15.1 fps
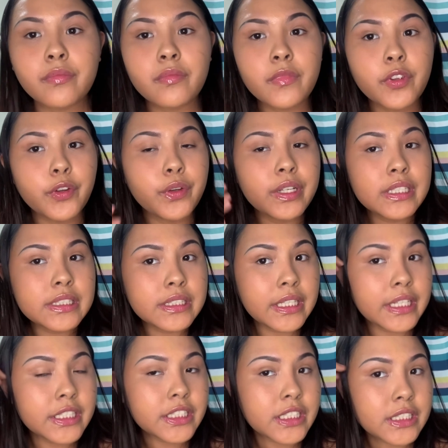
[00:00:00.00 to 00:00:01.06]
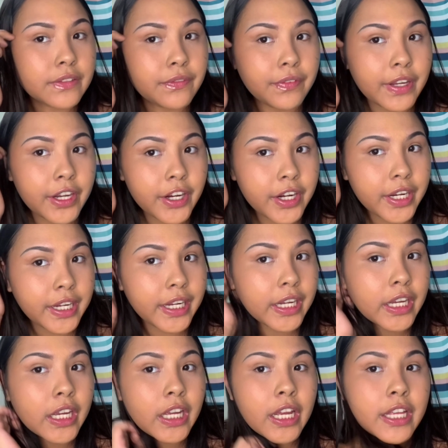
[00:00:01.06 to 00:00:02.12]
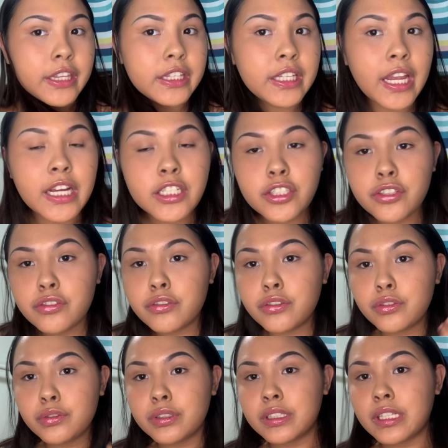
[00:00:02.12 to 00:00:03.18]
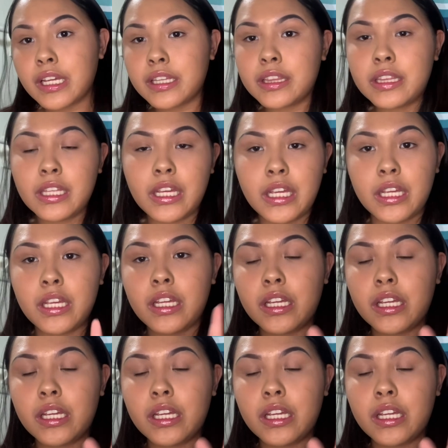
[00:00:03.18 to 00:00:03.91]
You can see it's just very natural, nothing,